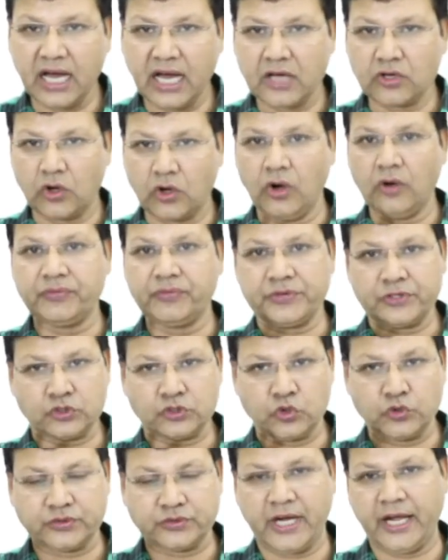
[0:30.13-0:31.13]
of
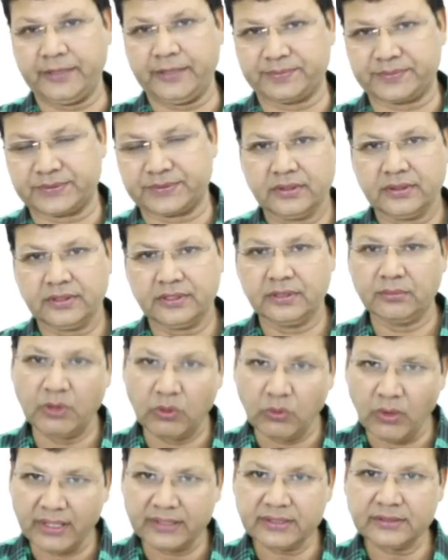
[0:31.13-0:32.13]
two types. Number
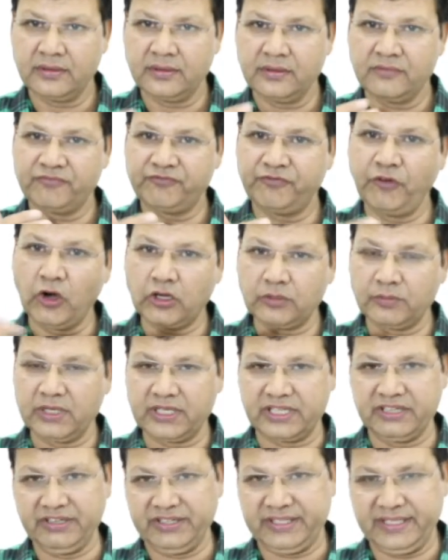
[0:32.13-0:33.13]
one, formal
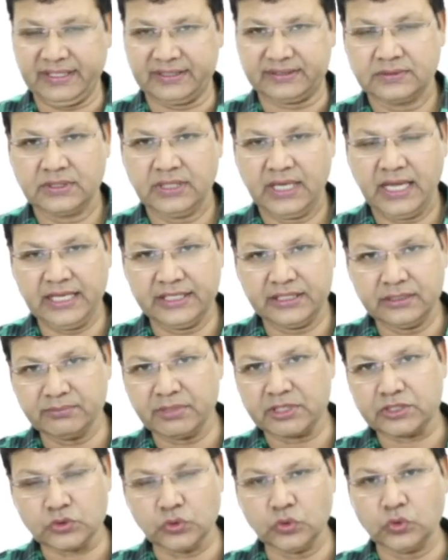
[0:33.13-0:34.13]
greeting, and number
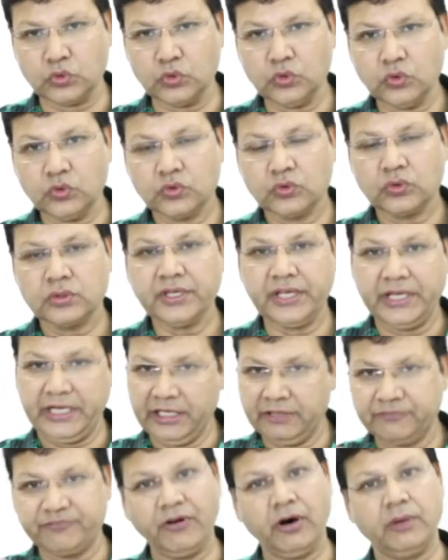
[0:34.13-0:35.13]
two,
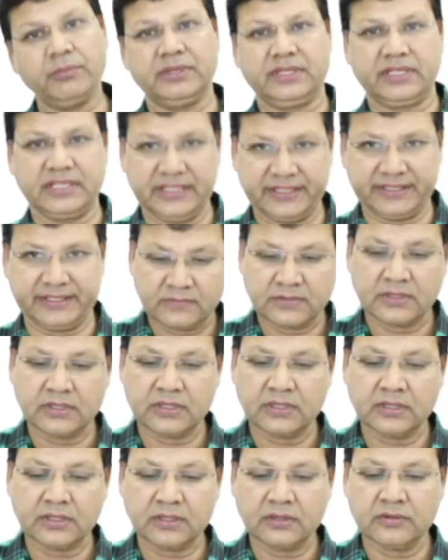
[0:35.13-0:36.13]
informal greeting.
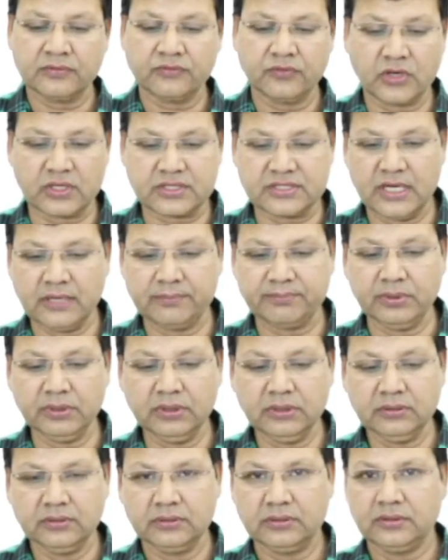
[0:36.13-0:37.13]
For
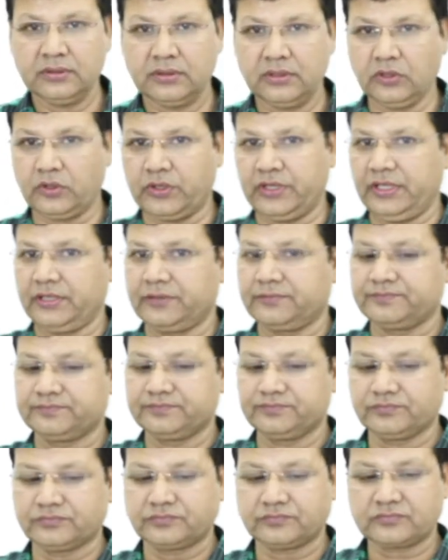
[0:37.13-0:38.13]
example, look here.
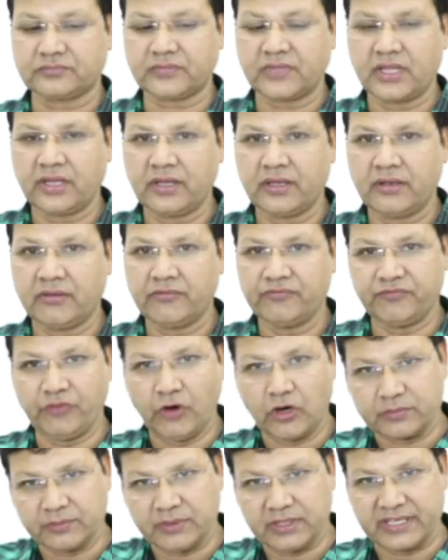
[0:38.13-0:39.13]

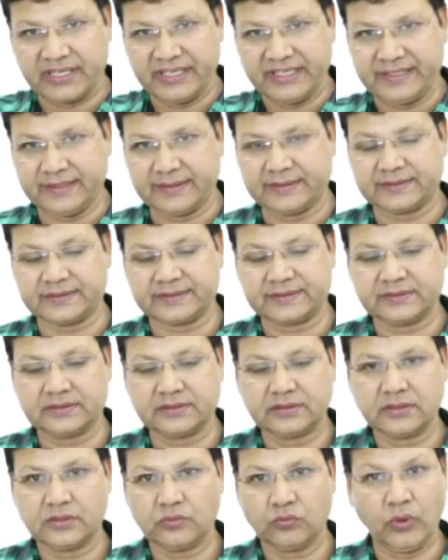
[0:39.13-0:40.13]
Formal greetings.
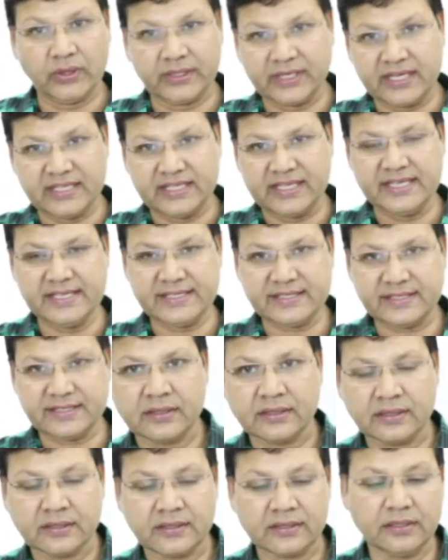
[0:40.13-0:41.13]
What are these?
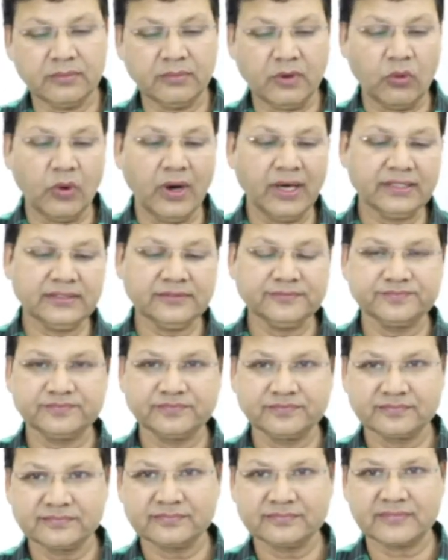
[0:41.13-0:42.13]
Number one,
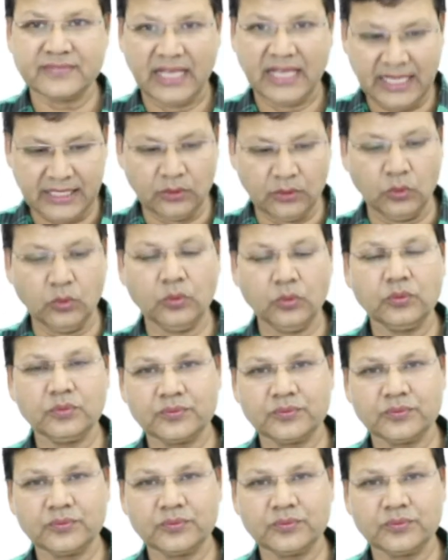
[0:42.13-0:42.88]
hello.